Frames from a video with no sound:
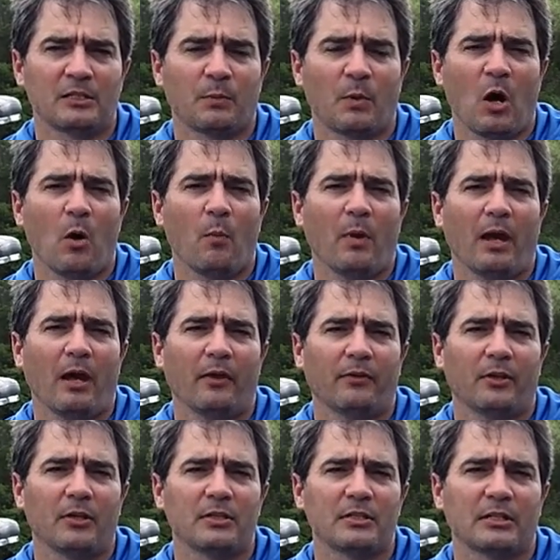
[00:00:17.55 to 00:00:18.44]

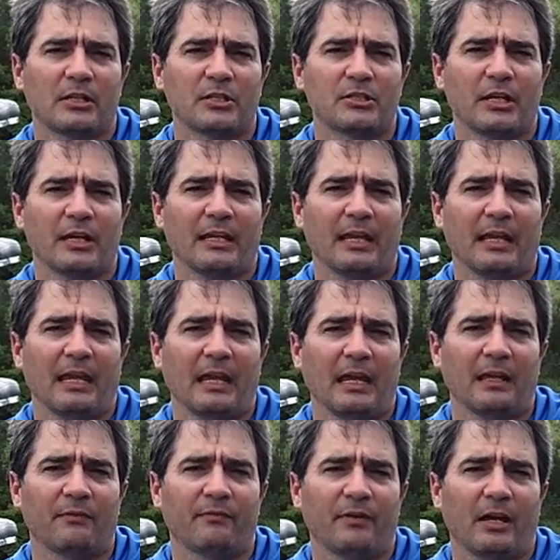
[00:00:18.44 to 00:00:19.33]
smallmouth using a shaky
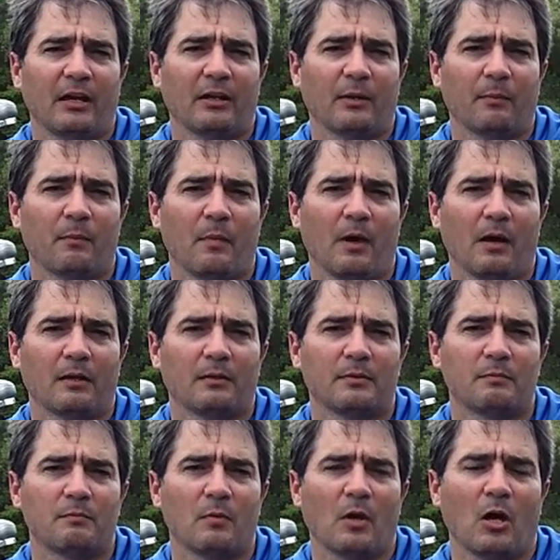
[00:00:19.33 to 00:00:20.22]
head, found a
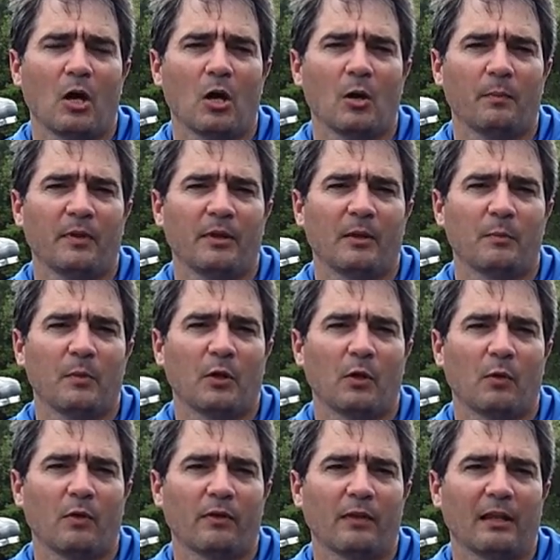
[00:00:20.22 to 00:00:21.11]
hump in the
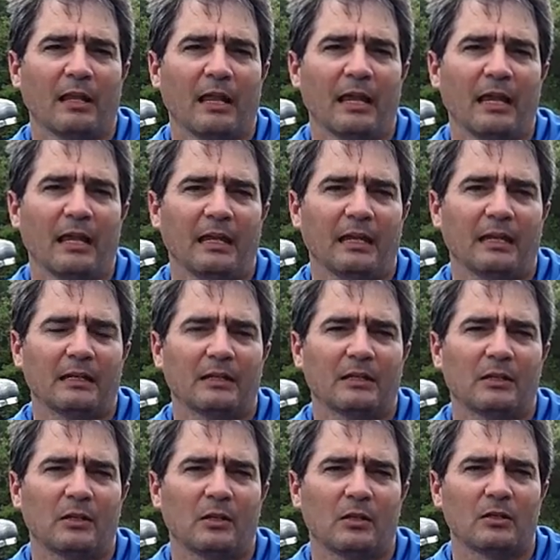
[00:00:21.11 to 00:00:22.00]
middle of the lake,
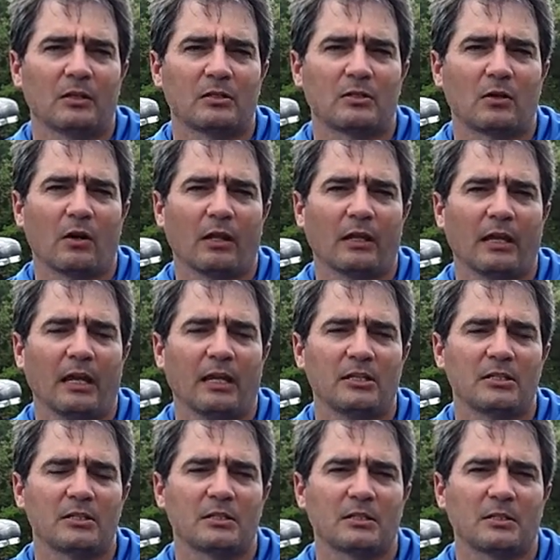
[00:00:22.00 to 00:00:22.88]
and started
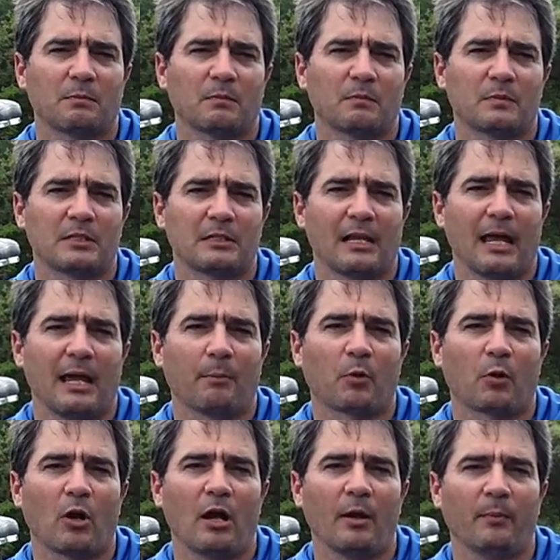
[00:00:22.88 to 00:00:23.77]
catching some
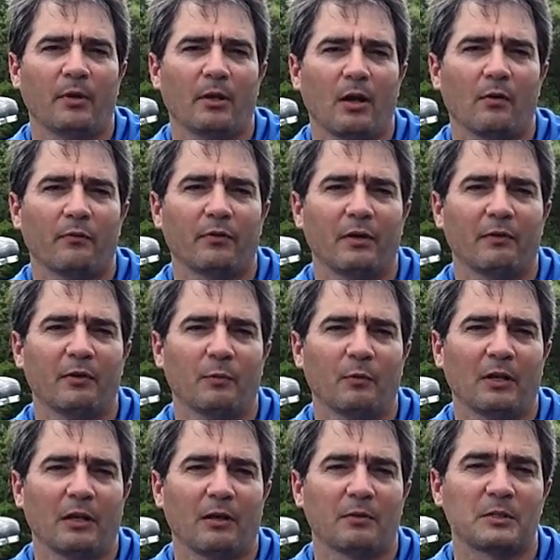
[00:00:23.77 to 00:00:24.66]
slab crappie off of
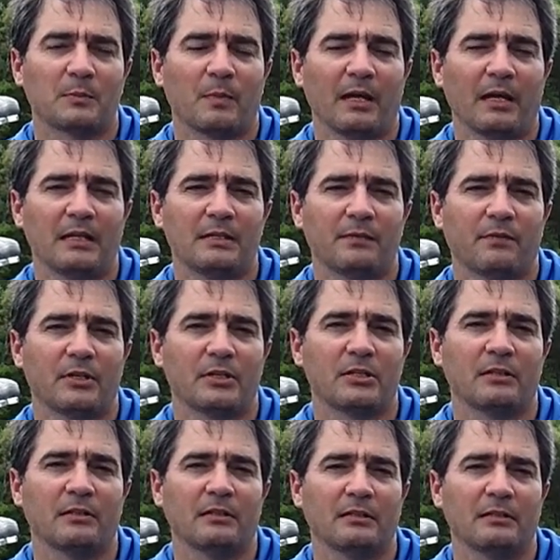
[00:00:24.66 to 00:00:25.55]
it when I was bass
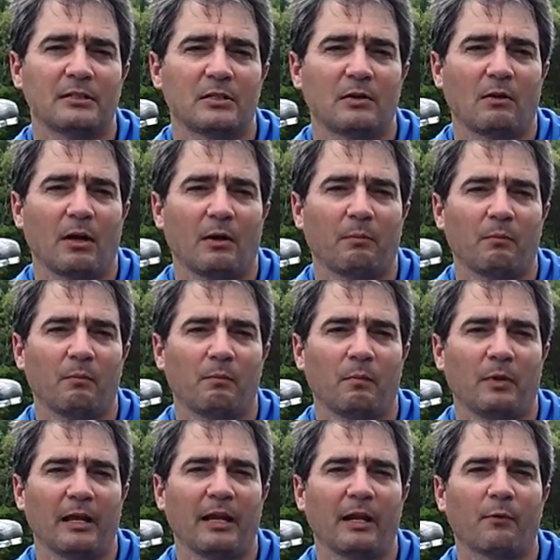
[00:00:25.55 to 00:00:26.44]
fishing. And so I
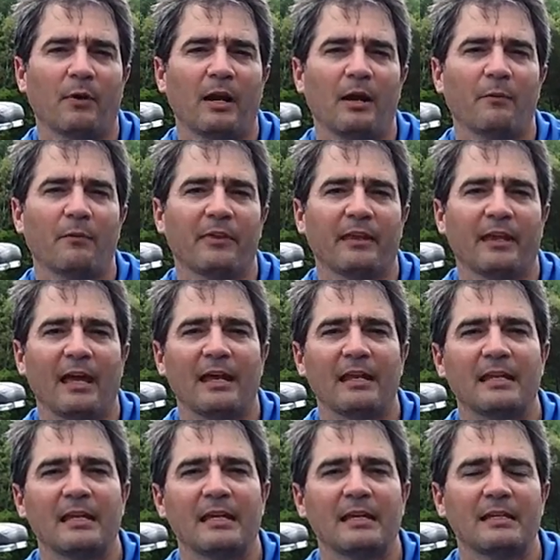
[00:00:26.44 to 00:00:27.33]
played around with the
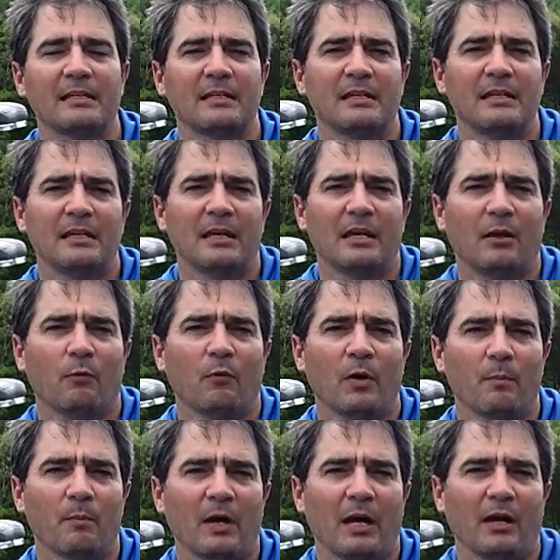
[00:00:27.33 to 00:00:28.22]
idea,
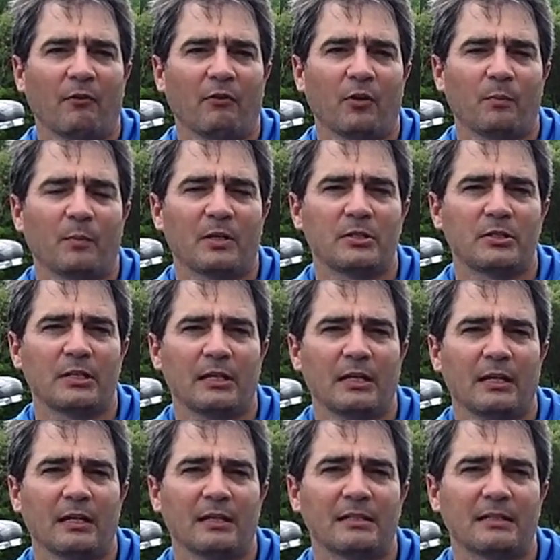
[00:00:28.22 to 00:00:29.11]
went back with my
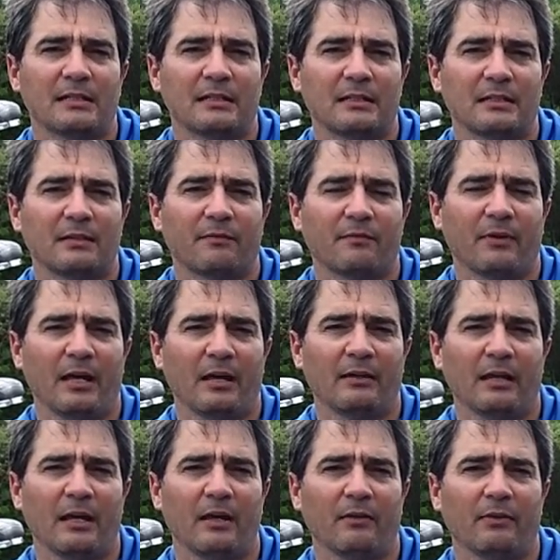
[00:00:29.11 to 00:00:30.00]
jigs, and
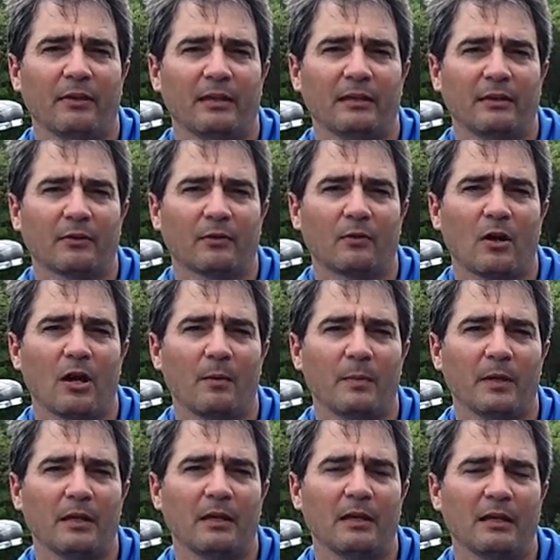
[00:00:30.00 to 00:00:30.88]
found out that the
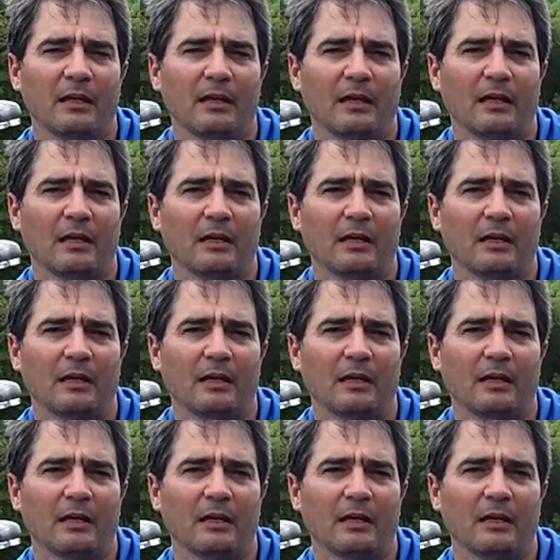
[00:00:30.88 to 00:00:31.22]
crappie